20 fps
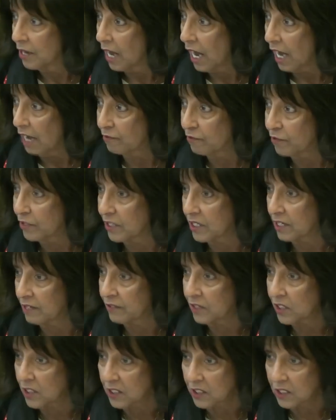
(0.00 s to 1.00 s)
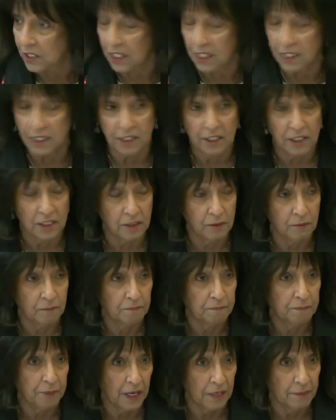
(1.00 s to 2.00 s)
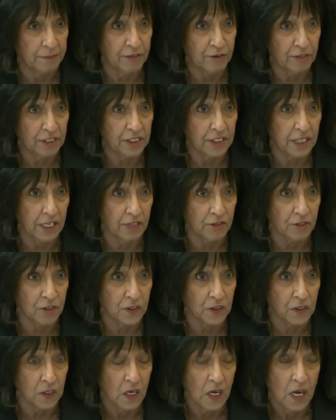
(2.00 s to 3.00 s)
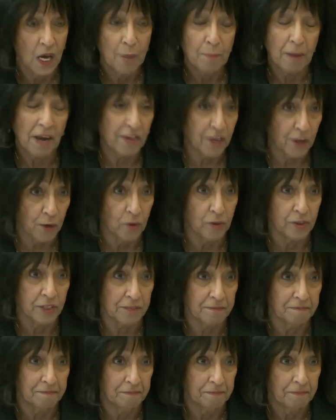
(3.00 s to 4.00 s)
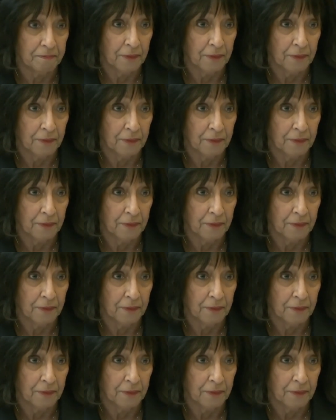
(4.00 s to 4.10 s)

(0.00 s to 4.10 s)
and for it to have succeeded its parliamentary stages by the autumn.